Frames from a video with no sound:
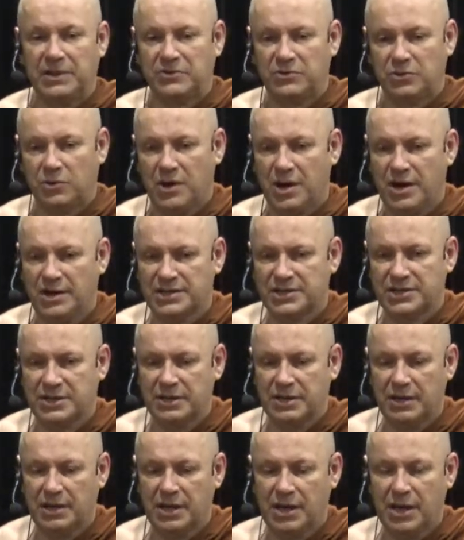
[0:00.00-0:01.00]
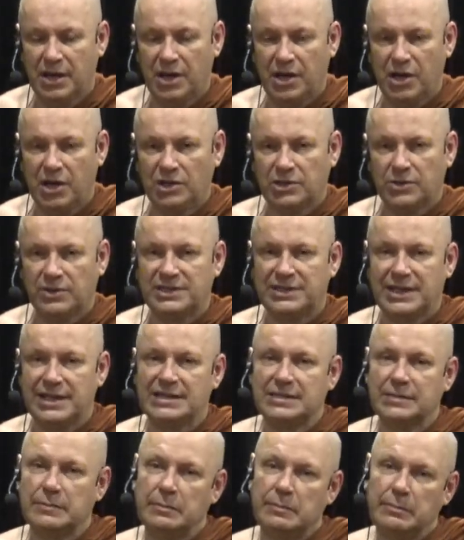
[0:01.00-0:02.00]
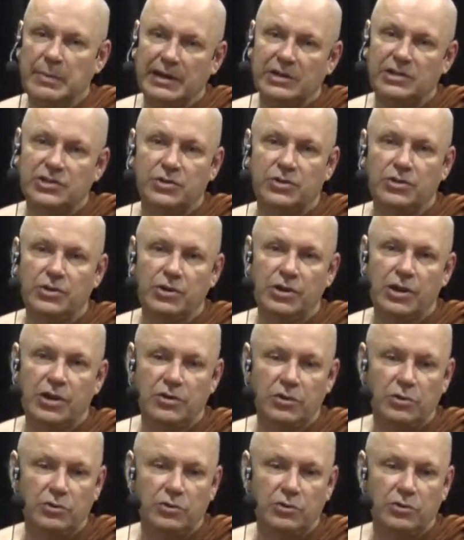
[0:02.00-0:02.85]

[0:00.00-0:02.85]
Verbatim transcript: too harsh. So he says, make sure you